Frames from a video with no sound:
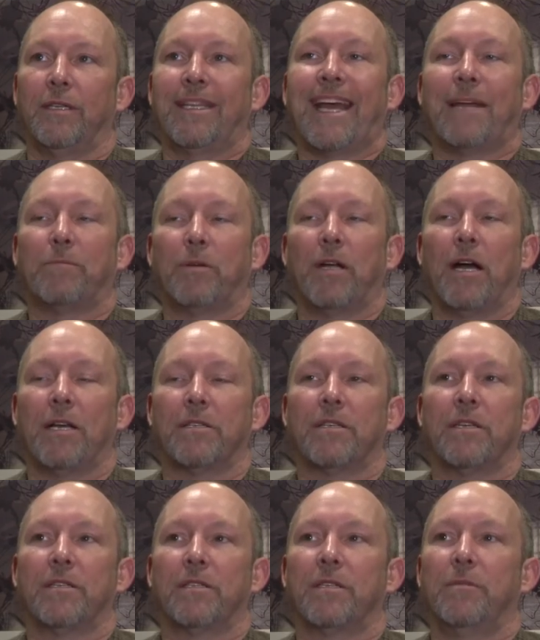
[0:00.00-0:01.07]
that
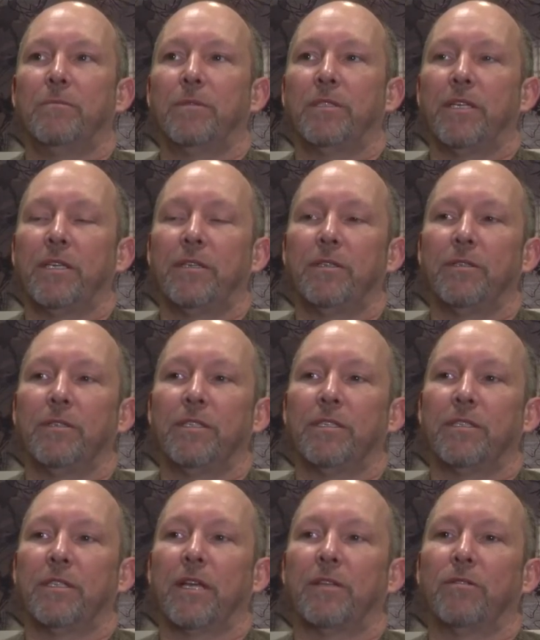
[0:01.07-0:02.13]
process in particular
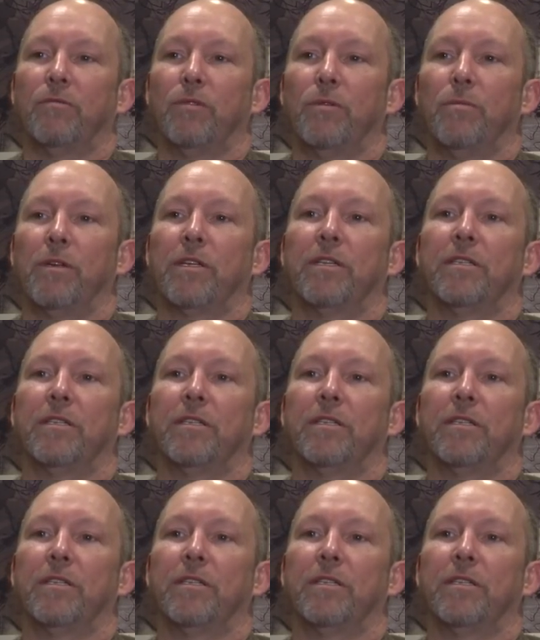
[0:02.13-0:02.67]
is that the rubric